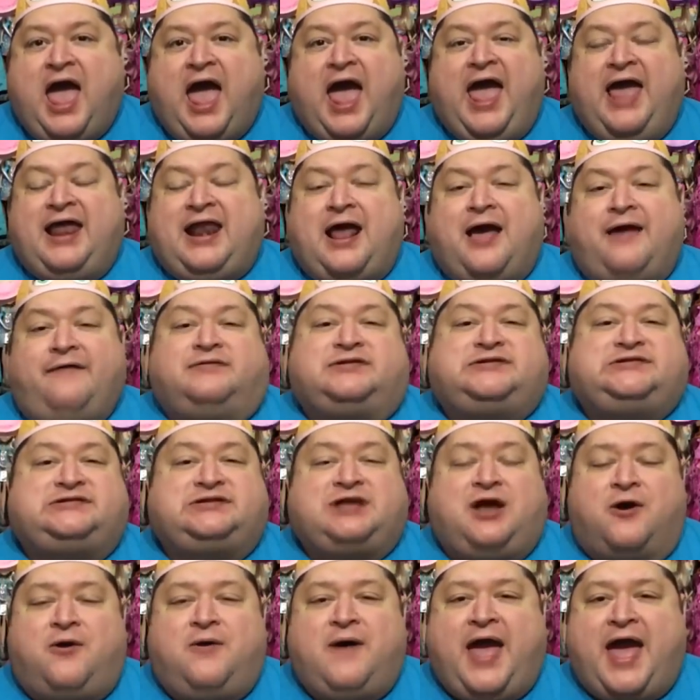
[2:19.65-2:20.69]
And I was
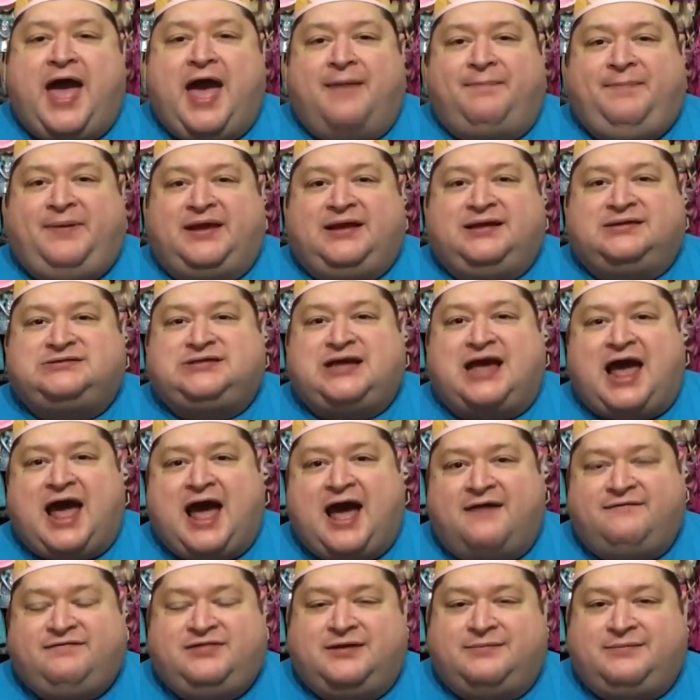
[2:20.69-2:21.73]
so happy to
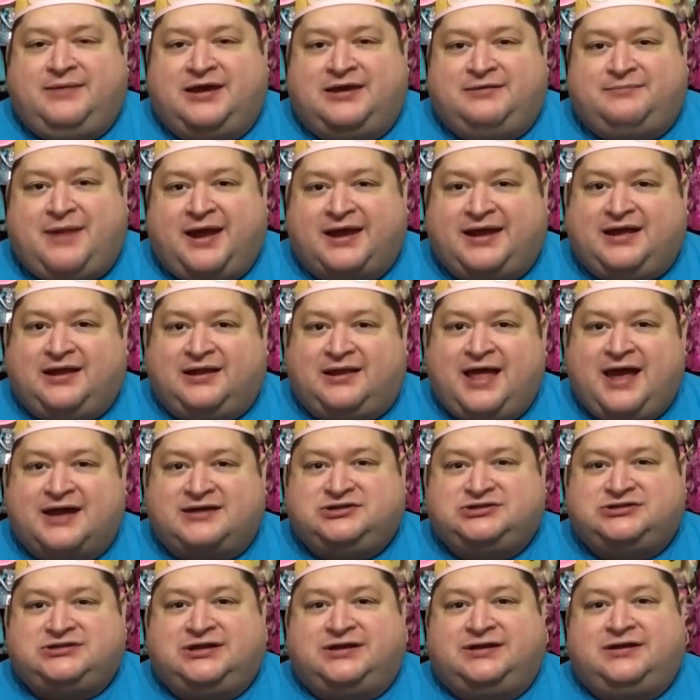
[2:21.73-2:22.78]
have them in my
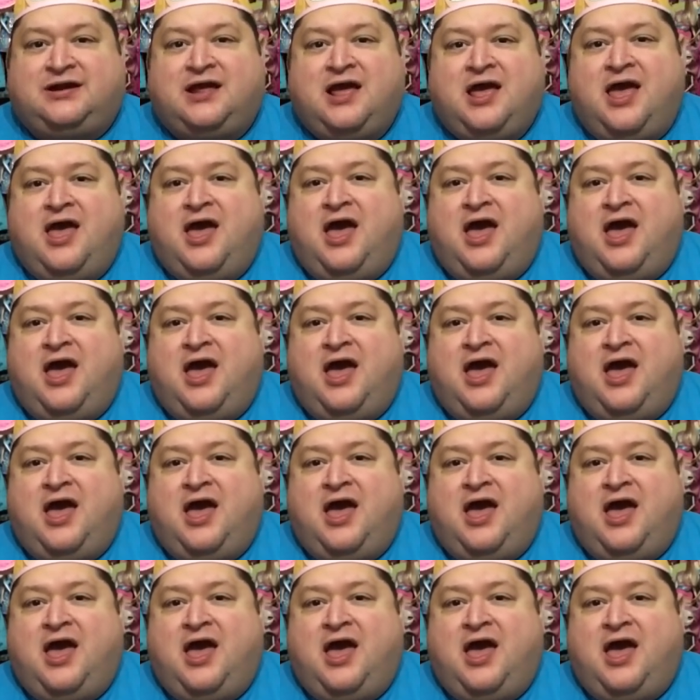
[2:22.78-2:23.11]
collection.